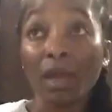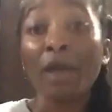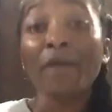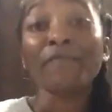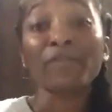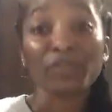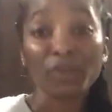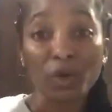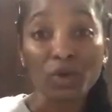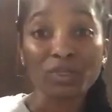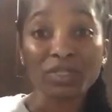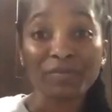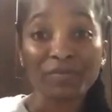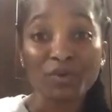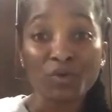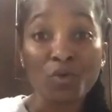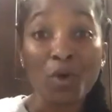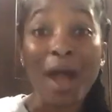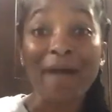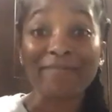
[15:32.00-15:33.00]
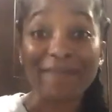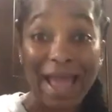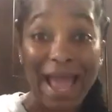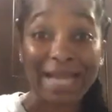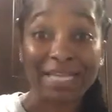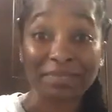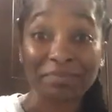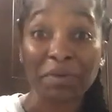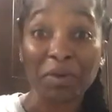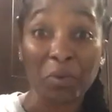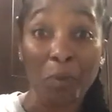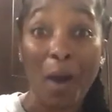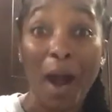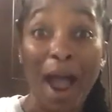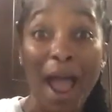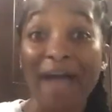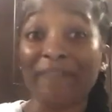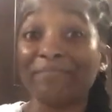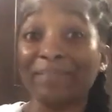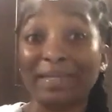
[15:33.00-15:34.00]
for those of you who have asked me why
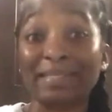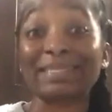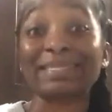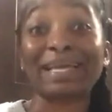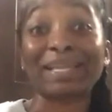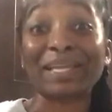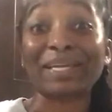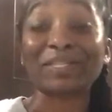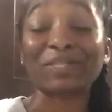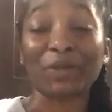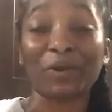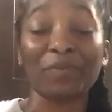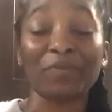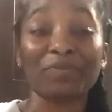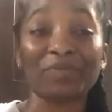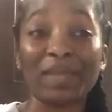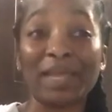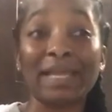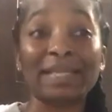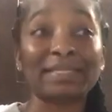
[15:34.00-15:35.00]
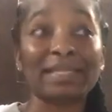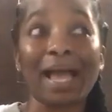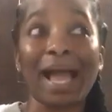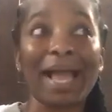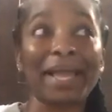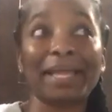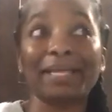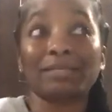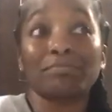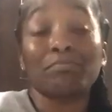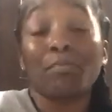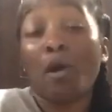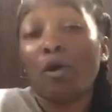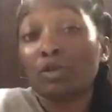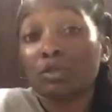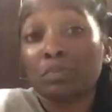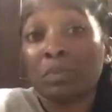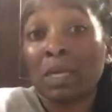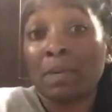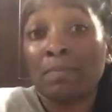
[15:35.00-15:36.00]
I've been selling certain things that I guess
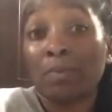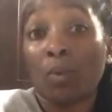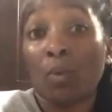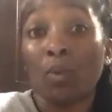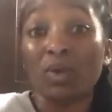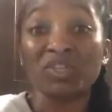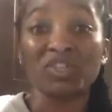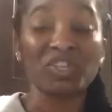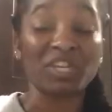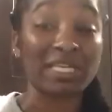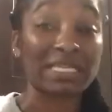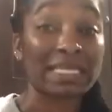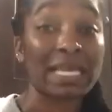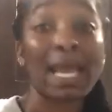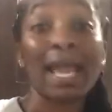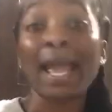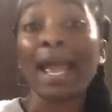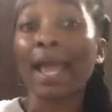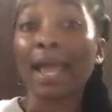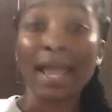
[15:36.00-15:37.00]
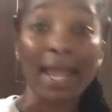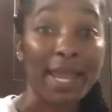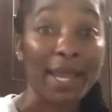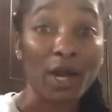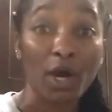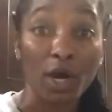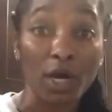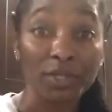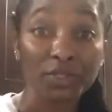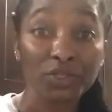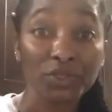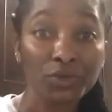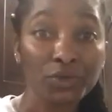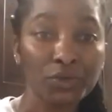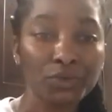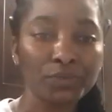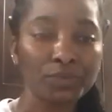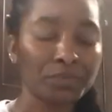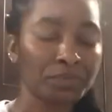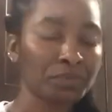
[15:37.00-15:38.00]
most people would just hang on
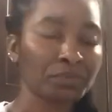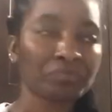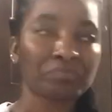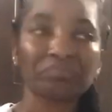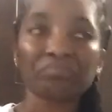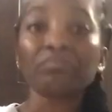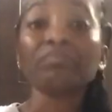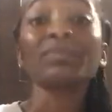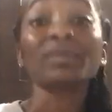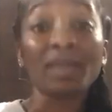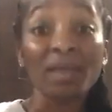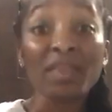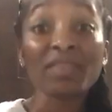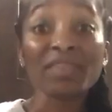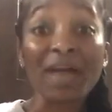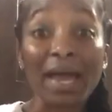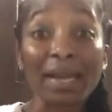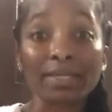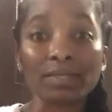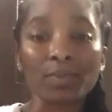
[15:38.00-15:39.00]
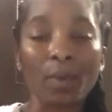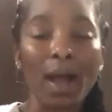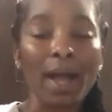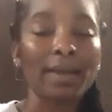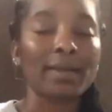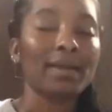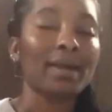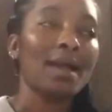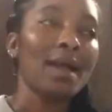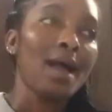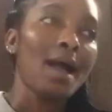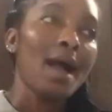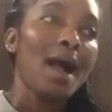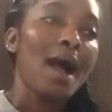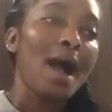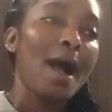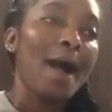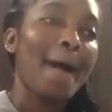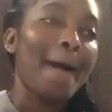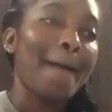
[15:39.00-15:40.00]
to, that is why.
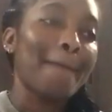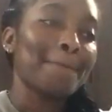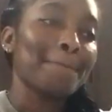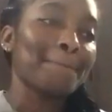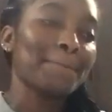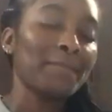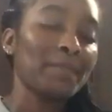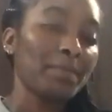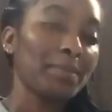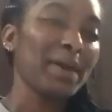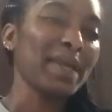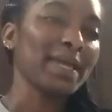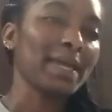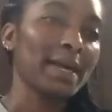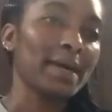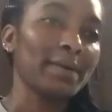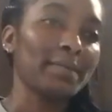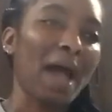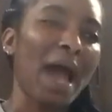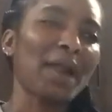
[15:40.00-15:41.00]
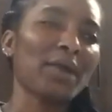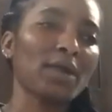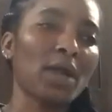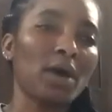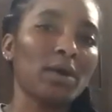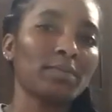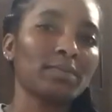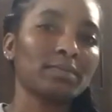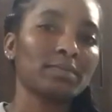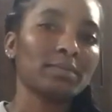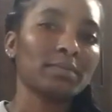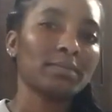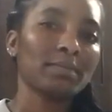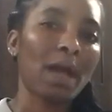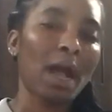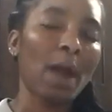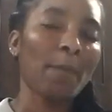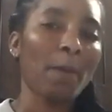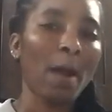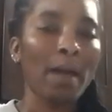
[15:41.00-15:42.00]
But yeah, I don't know.
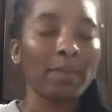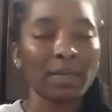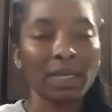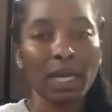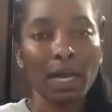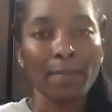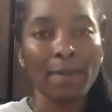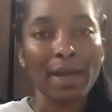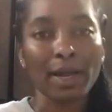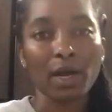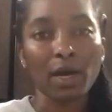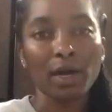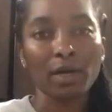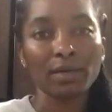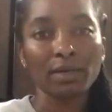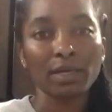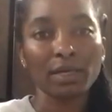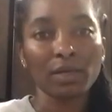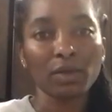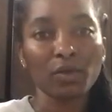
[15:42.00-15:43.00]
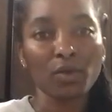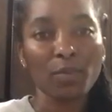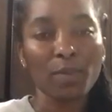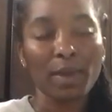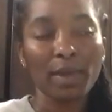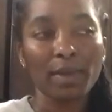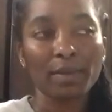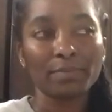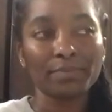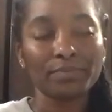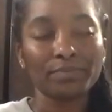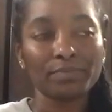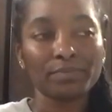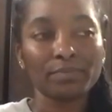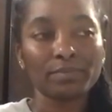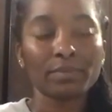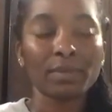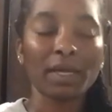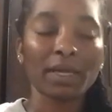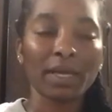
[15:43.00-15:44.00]
I'll probably come back on in a little bit,
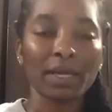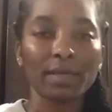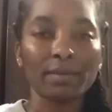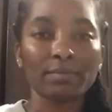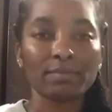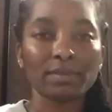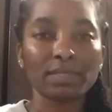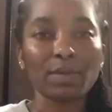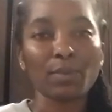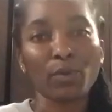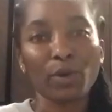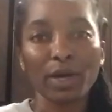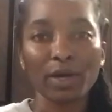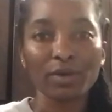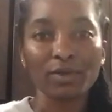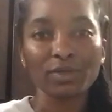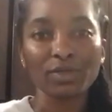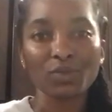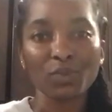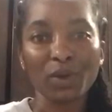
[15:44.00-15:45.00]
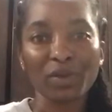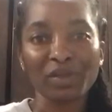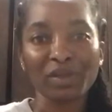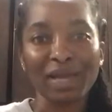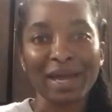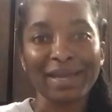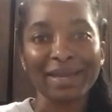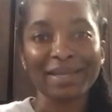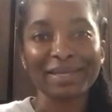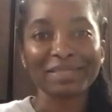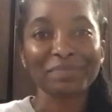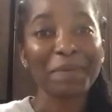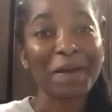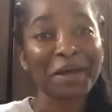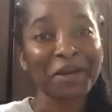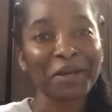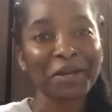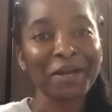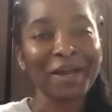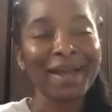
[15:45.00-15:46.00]
again, somewhere else where the lighting is
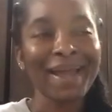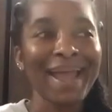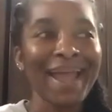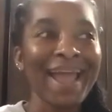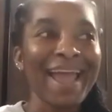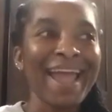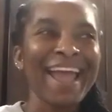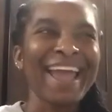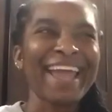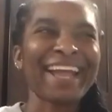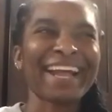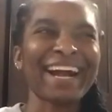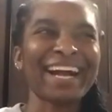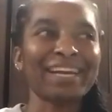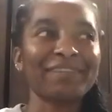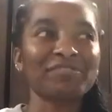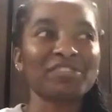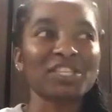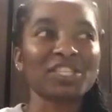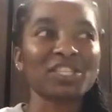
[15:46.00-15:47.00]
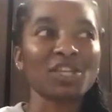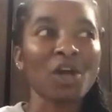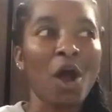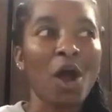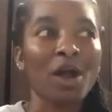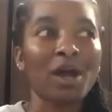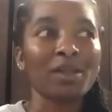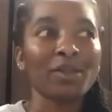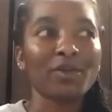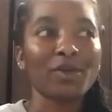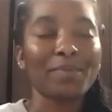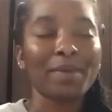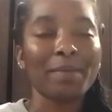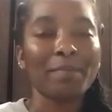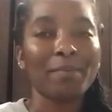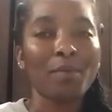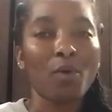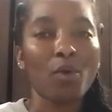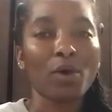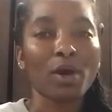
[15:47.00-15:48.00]
better, and kind of just talk a little bit
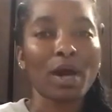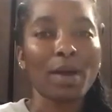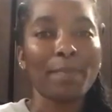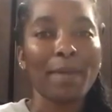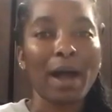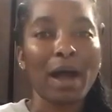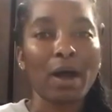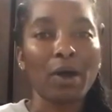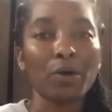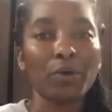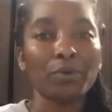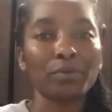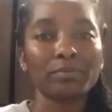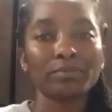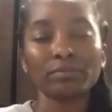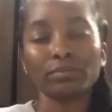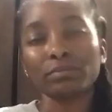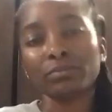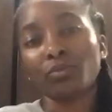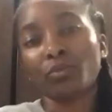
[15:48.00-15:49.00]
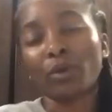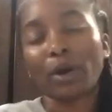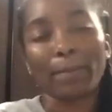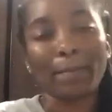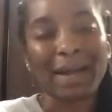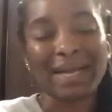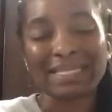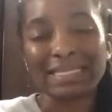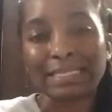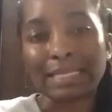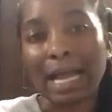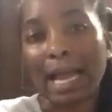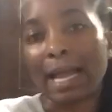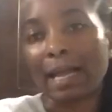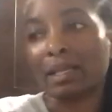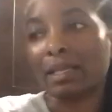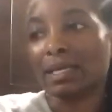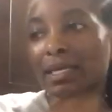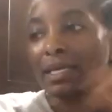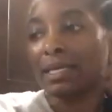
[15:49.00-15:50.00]
more about where my
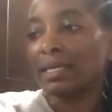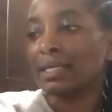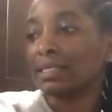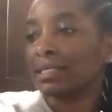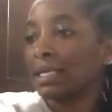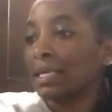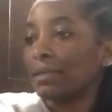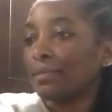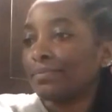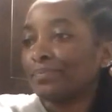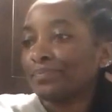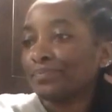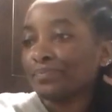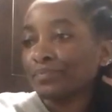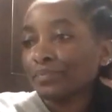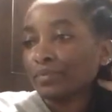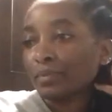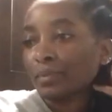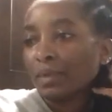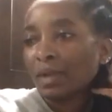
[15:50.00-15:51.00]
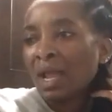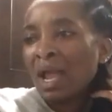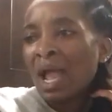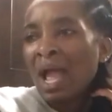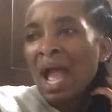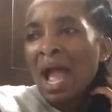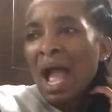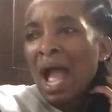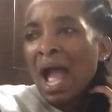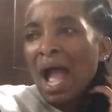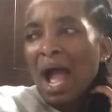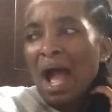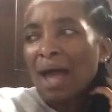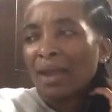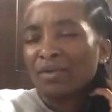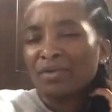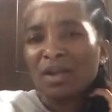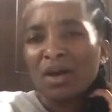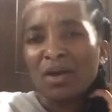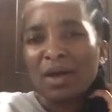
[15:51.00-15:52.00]
style is. And I
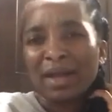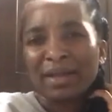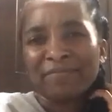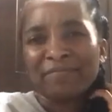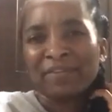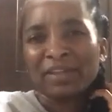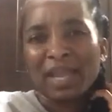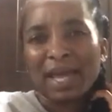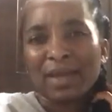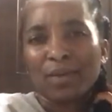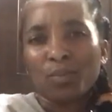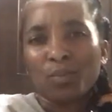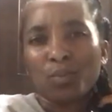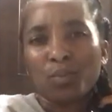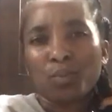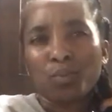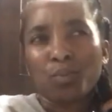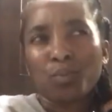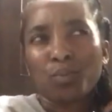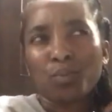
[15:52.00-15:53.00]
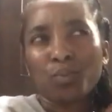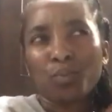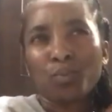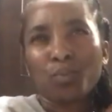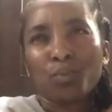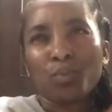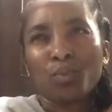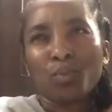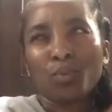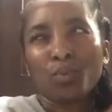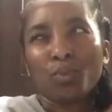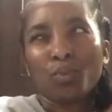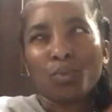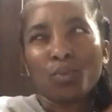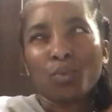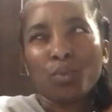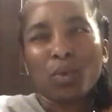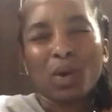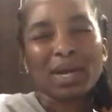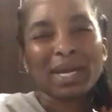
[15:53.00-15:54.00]
don't know, I feel like
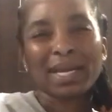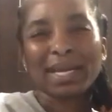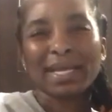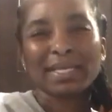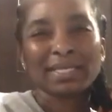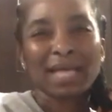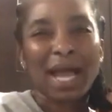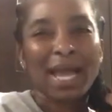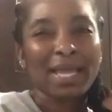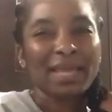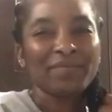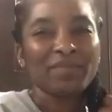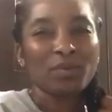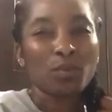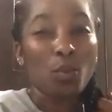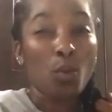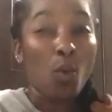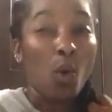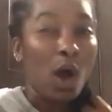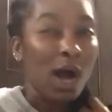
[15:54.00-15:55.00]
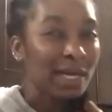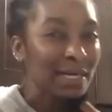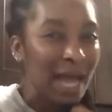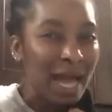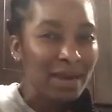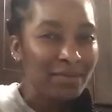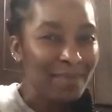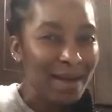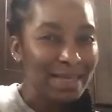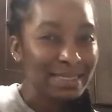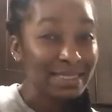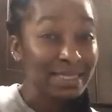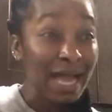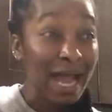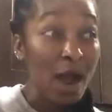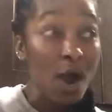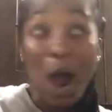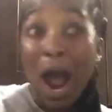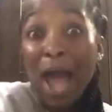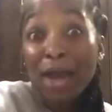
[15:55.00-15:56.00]
what it is I even want out of my
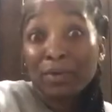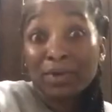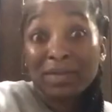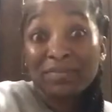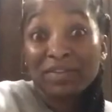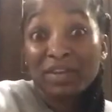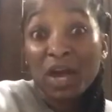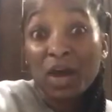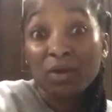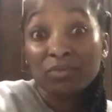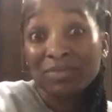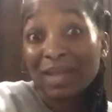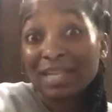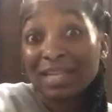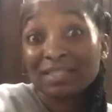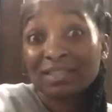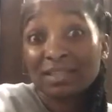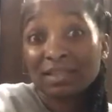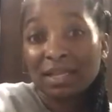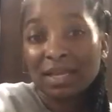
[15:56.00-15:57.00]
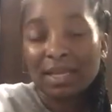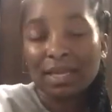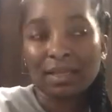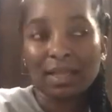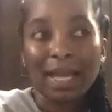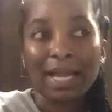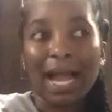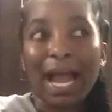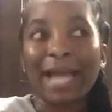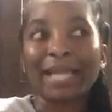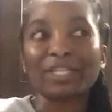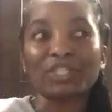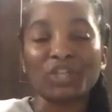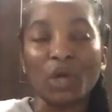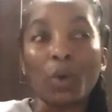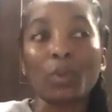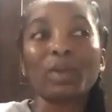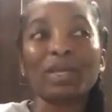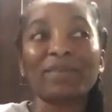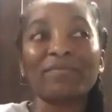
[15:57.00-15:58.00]
style, I don't even know. That's the thing. Like, I
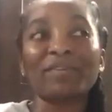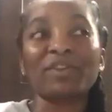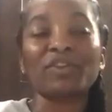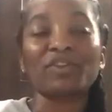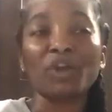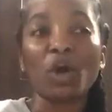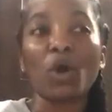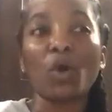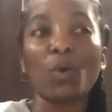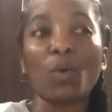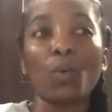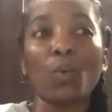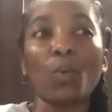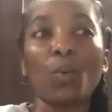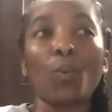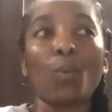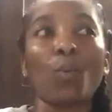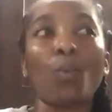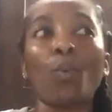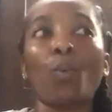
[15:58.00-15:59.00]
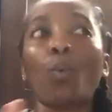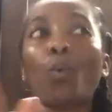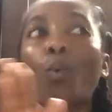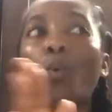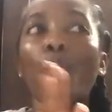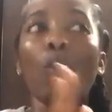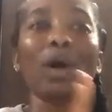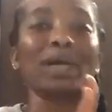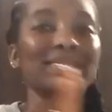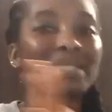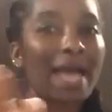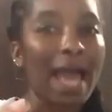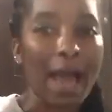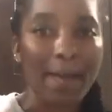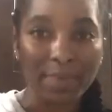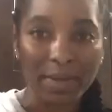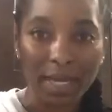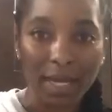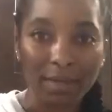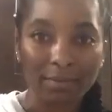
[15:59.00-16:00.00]
don't even know what's
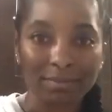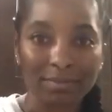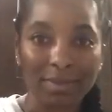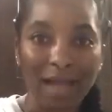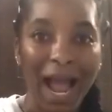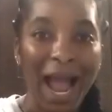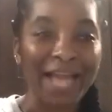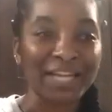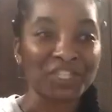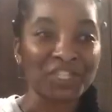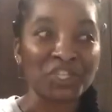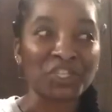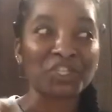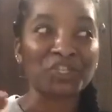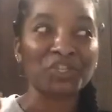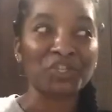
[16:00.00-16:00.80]
happening. I just